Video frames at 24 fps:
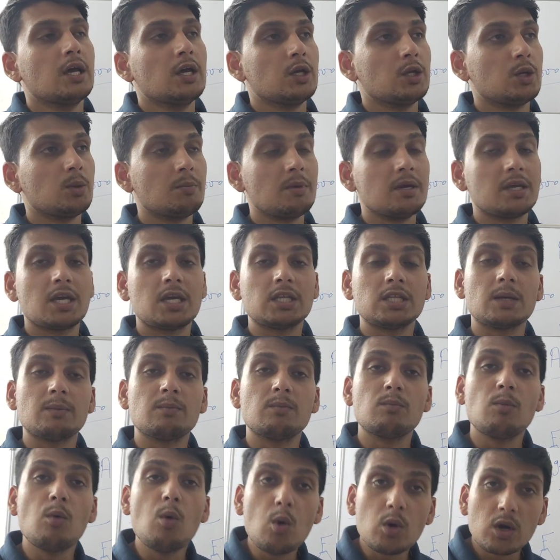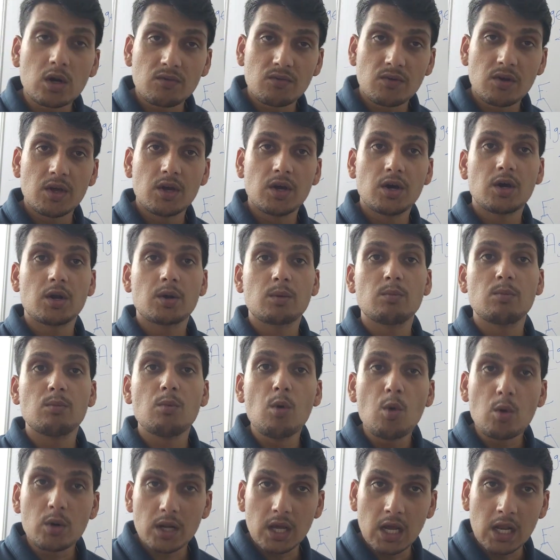making them more aware,
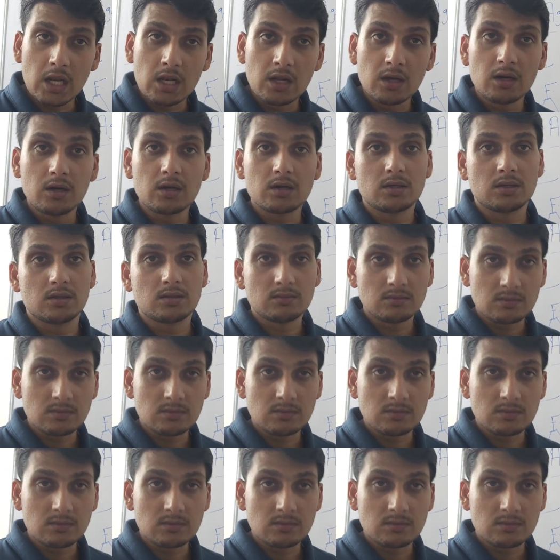more alert.